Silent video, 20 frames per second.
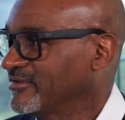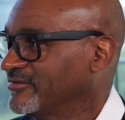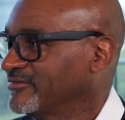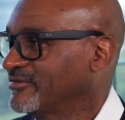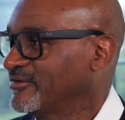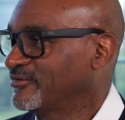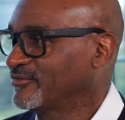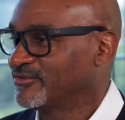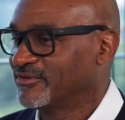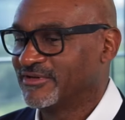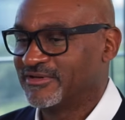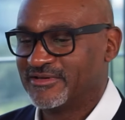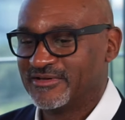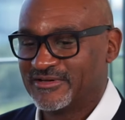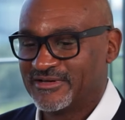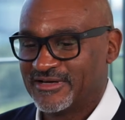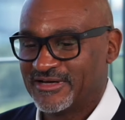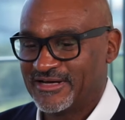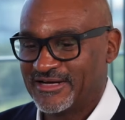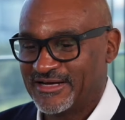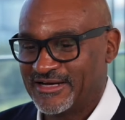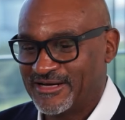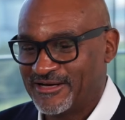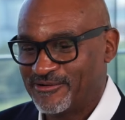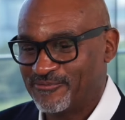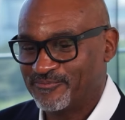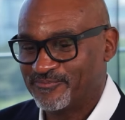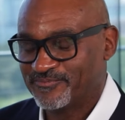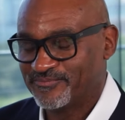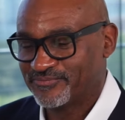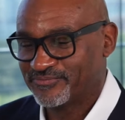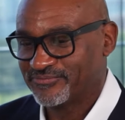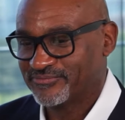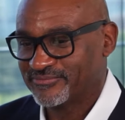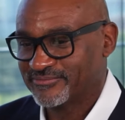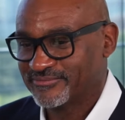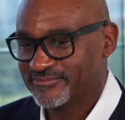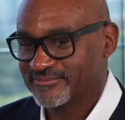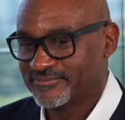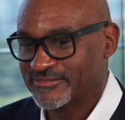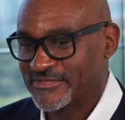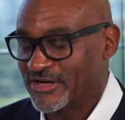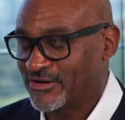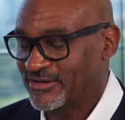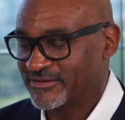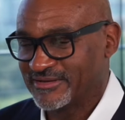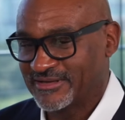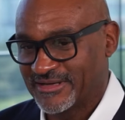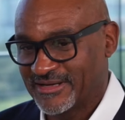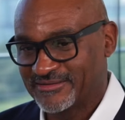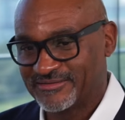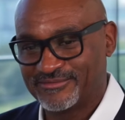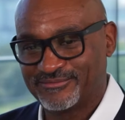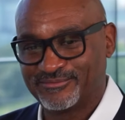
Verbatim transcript: So, um, no, I think I,